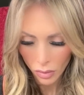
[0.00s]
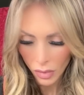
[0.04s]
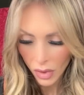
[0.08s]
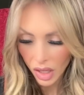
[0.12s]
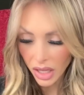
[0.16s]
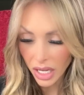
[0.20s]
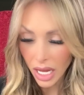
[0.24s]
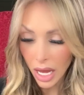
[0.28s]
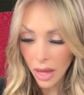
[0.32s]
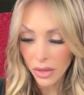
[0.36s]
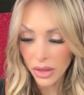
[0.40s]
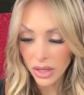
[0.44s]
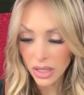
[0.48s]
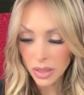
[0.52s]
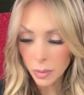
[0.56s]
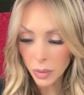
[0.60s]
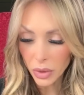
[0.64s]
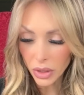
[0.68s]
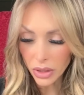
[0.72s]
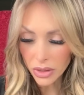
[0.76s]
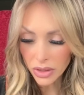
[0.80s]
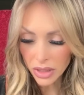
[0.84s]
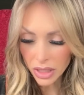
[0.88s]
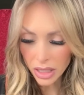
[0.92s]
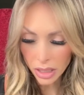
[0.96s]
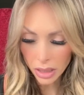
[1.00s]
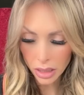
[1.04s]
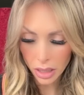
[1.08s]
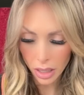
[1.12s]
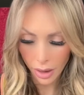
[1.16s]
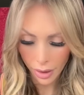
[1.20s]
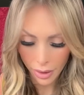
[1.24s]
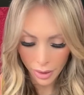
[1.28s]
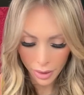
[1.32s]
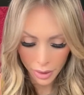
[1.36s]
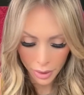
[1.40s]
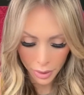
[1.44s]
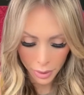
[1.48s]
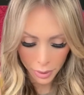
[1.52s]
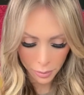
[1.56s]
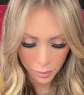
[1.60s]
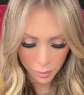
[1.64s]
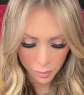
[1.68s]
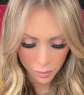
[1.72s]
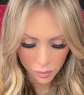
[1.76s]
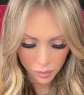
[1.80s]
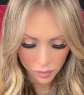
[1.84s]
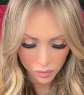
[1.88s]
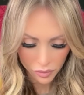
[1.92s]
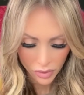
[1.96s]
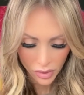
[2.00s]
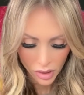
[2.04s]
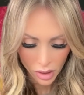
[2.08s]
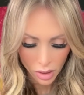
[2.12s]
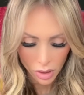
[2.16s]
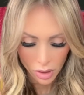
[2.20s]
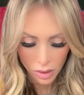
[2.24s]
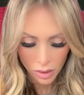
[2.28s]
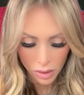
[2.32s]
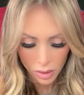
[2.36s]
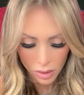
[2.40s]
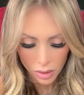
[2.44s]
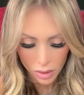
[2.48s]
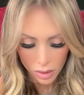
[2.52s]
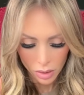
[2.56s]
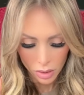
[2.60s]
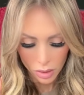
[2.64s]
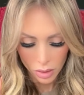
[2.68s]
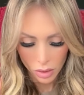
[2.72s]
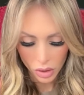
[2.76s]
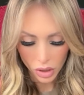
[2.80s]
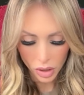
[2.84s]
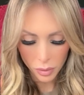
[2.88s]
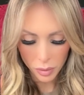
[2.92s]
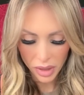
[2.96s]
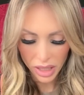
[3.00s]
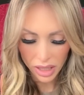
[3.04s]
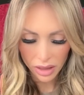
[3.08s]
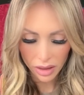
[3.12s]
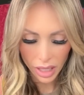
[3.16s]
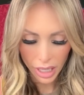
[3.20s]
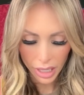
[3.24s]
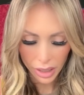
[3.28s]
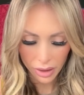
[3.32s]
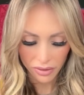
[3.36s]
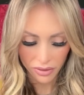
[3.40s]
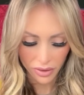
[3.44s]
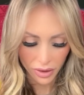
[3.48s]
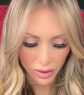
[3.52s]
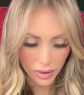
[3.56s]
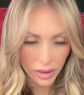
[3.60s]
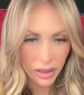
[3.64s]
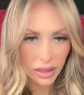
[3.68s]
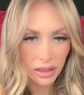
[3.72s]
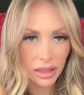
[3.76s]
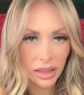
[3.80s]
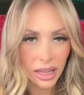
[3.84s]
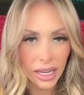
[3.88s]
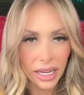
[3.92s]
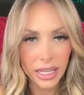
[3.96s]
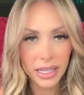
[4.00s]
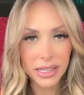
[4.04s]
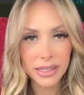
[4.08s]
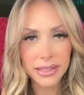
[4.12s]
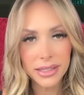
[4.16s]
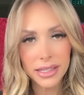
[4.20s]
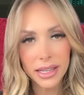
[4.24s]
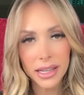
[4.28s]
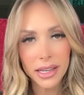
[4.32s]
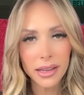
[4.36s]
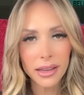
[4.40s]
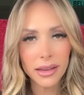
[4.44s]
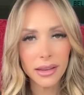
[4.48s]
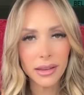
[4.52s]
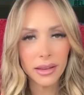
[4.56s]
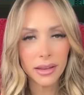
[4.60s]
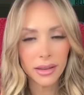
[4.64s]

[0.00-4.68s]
Yeah, this person could be like very lazy.